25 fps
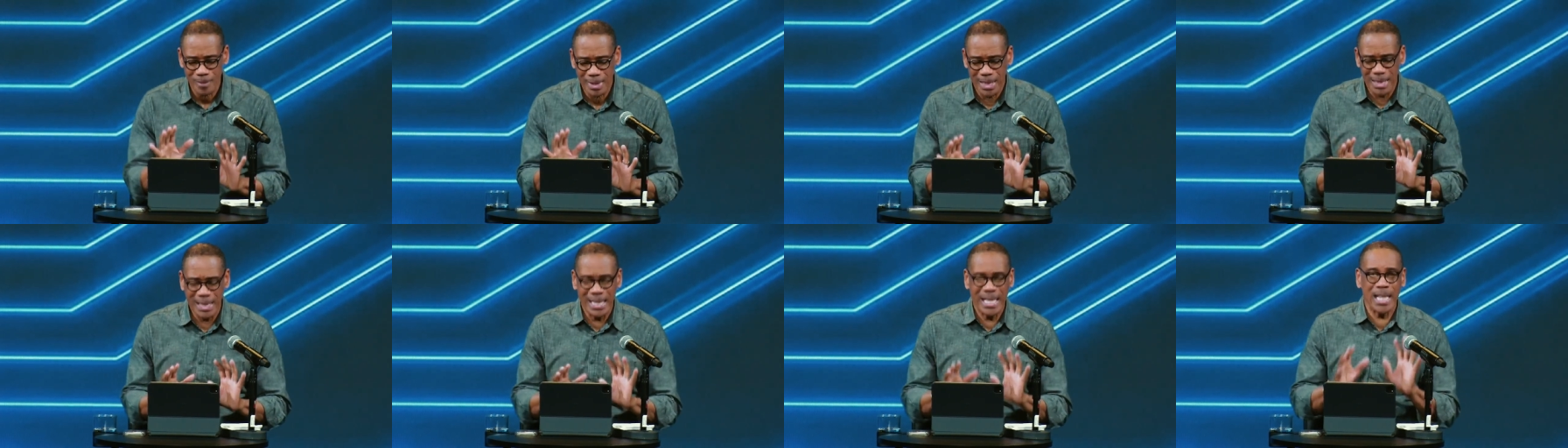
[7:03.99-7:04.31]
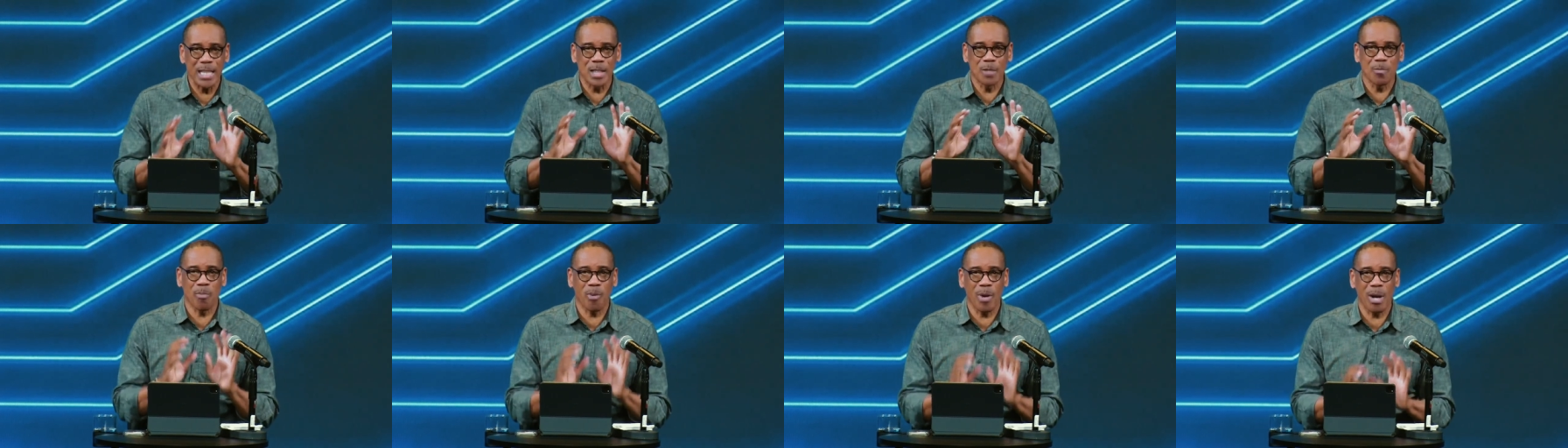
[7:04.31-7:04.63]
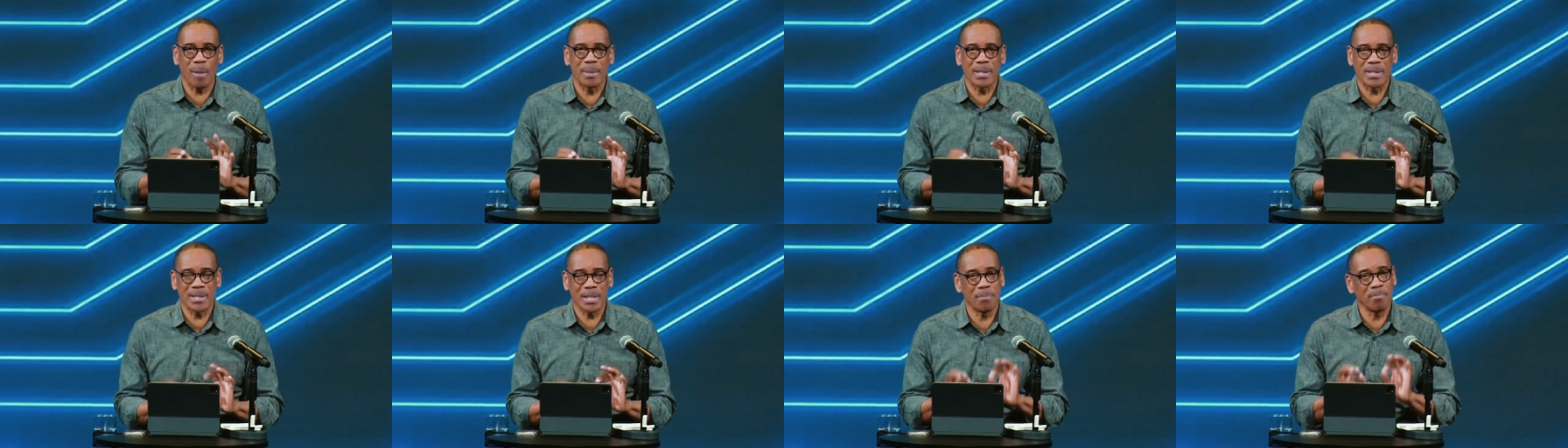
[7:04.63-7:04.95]
And he is
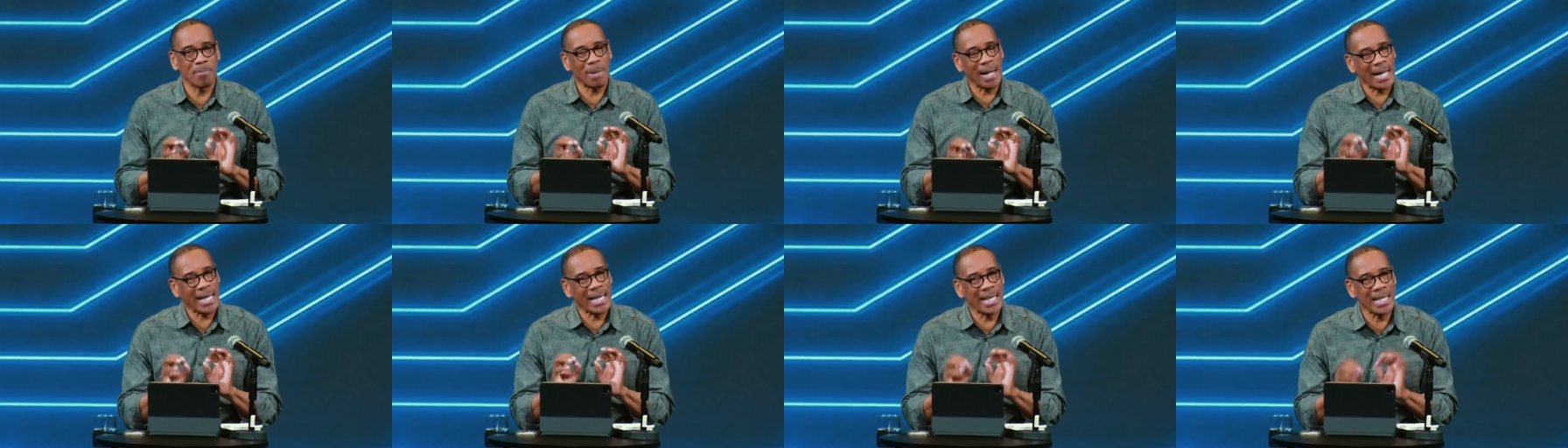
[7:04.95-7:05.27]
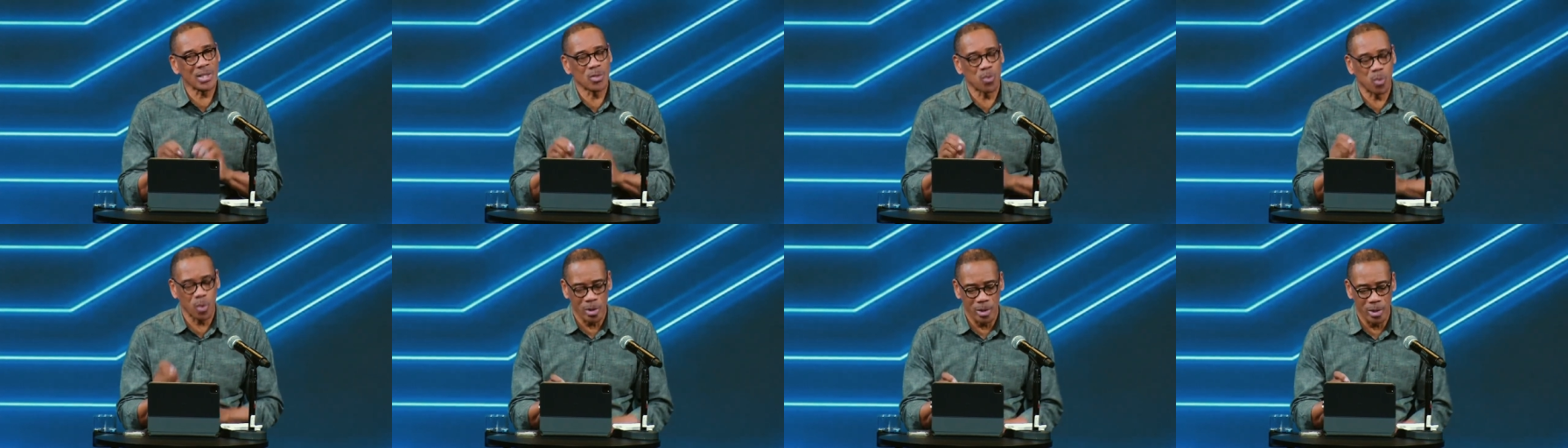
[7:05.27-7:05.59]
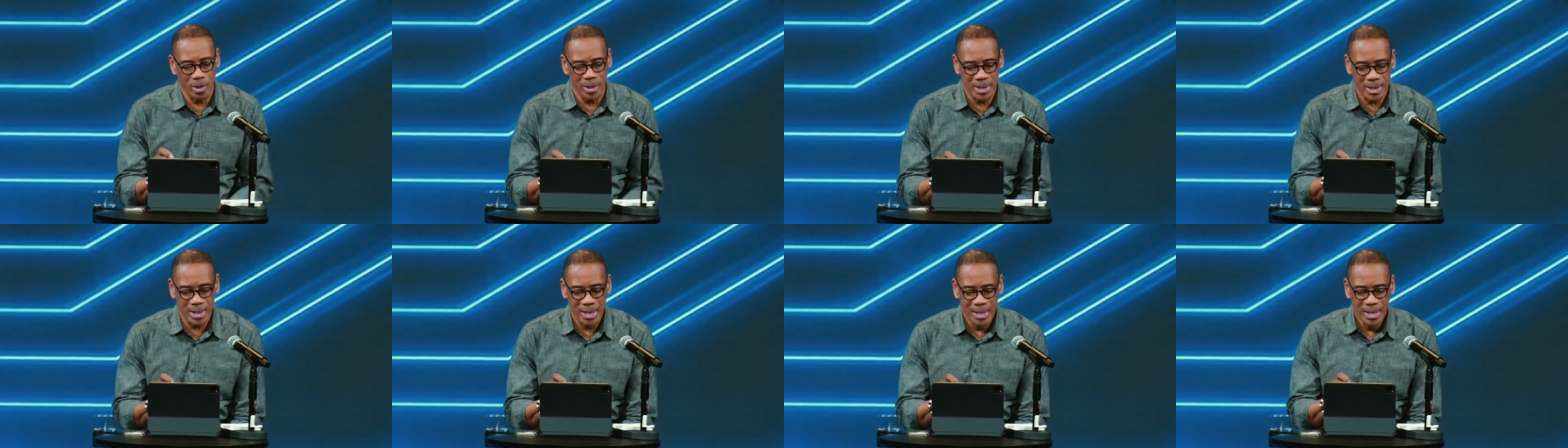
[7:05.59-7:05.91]
promising by his
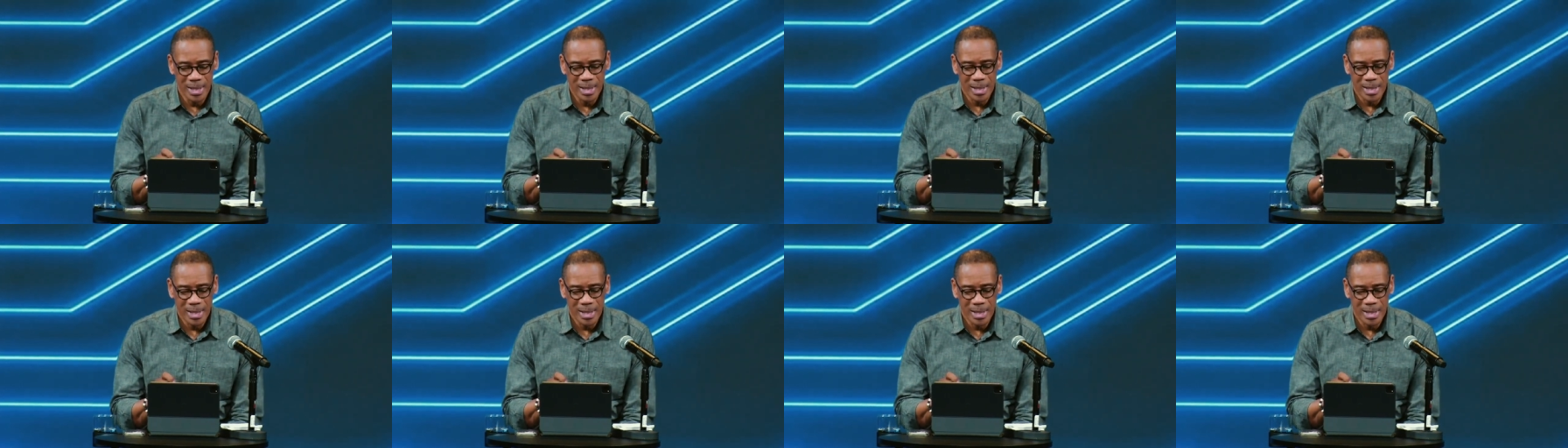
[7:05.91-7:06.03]
word